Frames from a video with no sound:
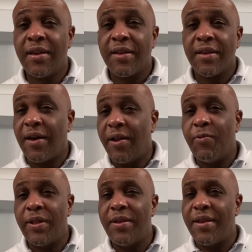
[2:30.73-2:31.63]
God
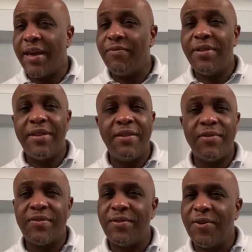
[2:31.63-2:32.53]
will never leave
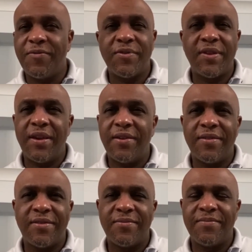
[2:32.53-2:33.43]
us nor forsake
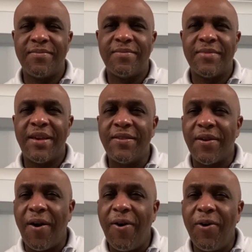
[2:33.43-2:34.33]
us. He's
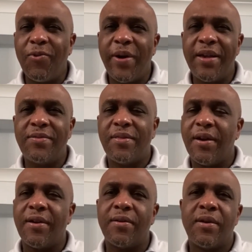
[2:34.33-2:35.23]
always
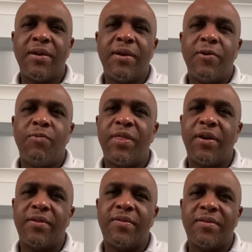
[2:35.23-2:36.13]
there with
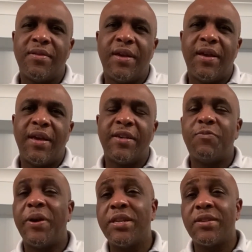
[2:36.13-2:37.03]
us,
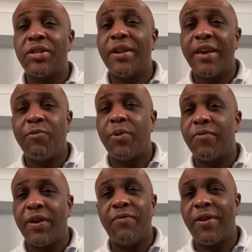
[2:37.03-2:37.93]
especially if we've
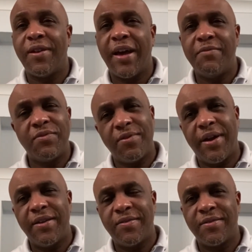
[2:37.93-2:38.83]
given our lives to
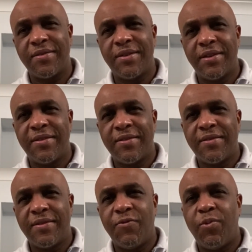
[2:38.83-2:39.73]
Christ,
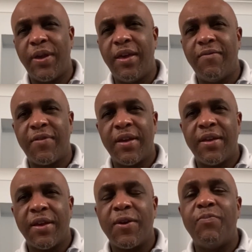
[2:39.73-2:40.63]
if we've
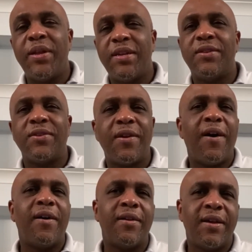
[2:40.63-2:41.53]
committed to
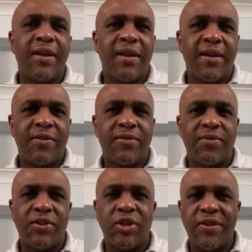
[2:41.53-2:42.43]
God, to
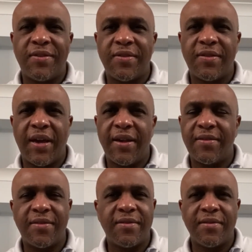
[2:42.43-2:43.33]
Jesus
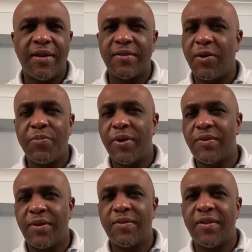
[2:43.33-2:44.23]
as our
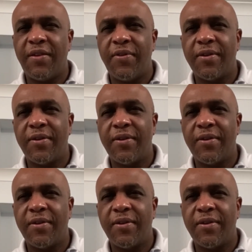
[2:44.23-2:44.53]
personal Savior.